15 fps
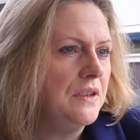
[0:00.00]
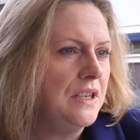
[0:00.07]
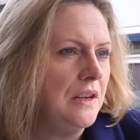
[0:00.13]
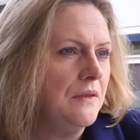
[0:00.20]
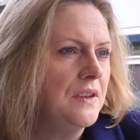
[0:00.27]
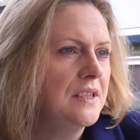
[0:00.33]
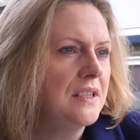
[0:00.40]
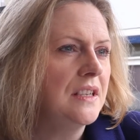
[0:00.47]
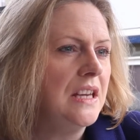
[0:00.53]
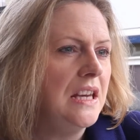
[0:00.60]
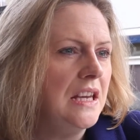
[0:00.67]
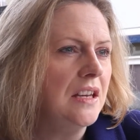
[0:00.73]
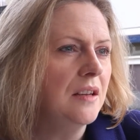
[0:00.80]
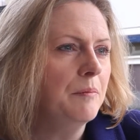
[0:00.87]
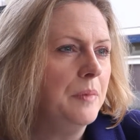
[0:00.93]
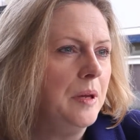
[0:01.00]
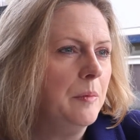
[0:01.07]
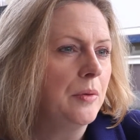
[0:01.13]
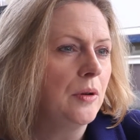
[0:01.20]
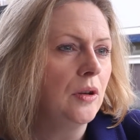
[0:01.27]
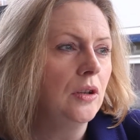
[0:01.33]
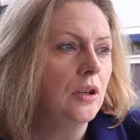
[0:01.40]
Davis and hearing
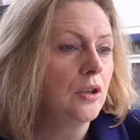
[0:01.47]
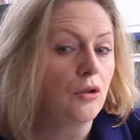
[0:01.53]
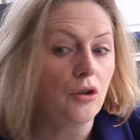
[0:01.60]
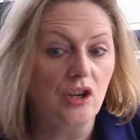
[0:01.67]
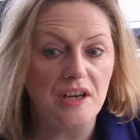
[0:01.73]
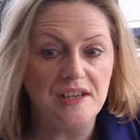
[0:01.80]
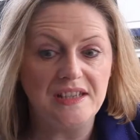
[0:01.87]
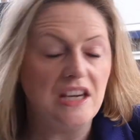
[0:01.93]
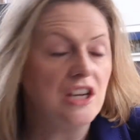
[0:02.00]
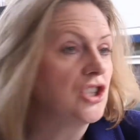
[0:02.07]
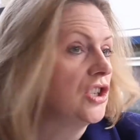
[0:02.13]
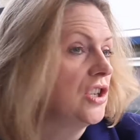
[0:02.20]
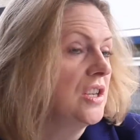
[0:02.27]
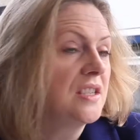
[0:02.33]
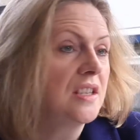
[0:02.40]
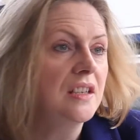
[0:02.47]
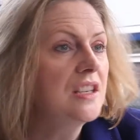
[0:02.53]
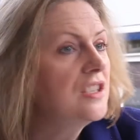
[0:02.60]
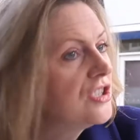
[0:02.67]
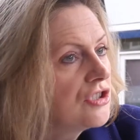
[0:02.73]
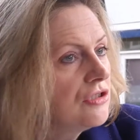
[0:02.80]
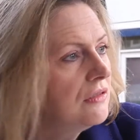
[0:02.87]
people and organisations
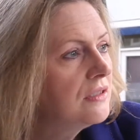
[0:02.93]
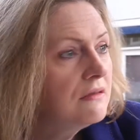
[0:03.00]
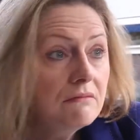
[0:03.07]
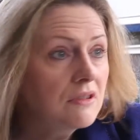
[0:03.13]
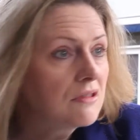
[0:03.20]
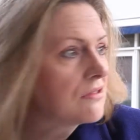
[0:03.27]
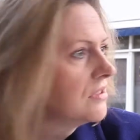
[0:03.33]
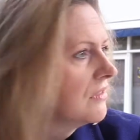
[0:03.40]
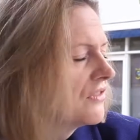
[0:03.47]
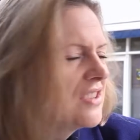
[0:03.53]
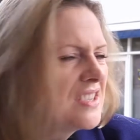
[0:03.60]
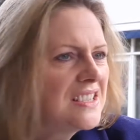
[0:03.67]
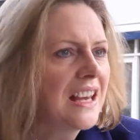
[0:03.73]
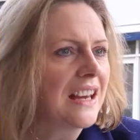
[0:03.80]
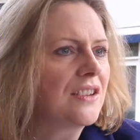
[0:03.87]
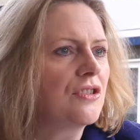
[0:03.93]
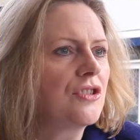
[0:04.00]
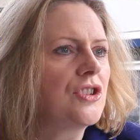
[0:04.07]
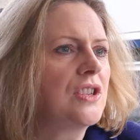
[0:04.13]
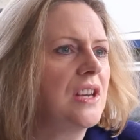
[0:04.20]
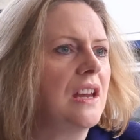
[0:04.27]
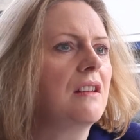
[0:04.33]
and different sectors
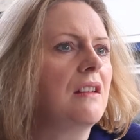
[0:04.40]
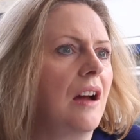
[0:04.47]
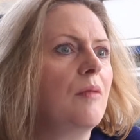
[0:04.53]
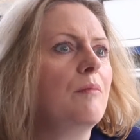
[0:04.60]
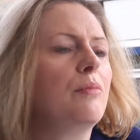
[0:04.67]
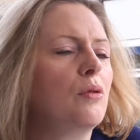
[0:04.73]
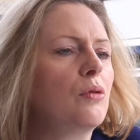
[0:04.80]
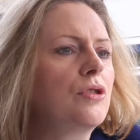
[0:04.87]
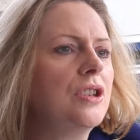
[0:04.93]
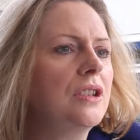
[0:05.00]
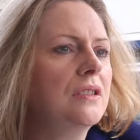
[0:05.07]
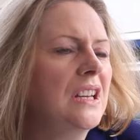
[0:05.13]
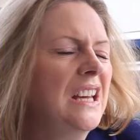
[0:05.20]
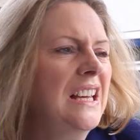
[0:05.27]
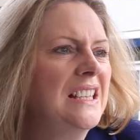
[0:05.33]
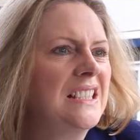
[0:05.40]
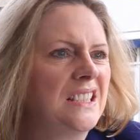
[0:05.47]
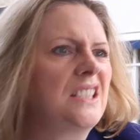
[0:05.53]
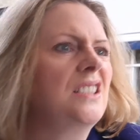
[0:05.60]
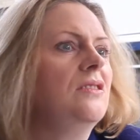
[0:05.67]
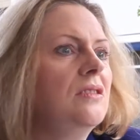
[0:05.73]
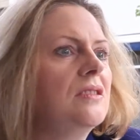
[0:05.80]
saying how important
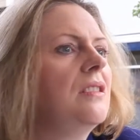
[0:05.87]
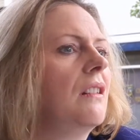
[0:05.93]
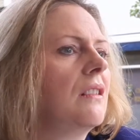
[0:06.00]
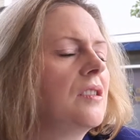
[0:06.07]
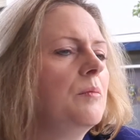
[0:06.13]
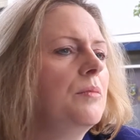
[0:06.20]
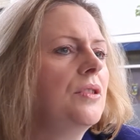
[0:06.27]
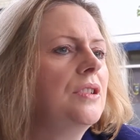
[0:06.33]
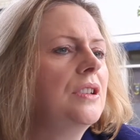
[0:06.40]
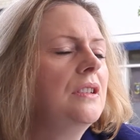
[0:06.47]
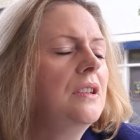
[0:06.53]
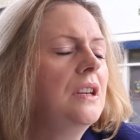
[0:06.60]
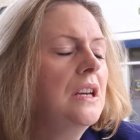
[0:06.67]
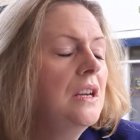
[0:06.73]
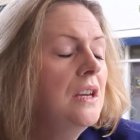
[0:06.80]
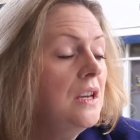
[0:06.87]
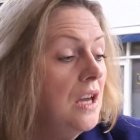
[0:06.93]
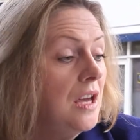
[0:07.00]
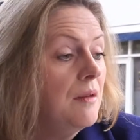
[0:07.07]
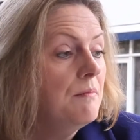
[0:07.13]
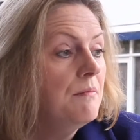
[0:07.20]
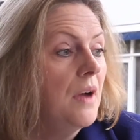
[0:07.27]
skills are to Britain,
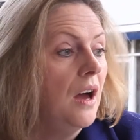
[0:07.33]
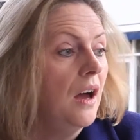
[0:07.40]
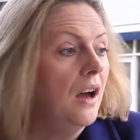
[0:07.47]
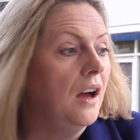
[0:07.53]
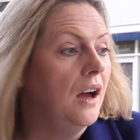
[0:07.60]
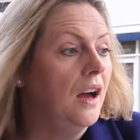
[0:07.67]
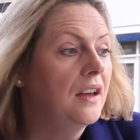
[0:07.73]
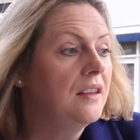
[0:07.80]
I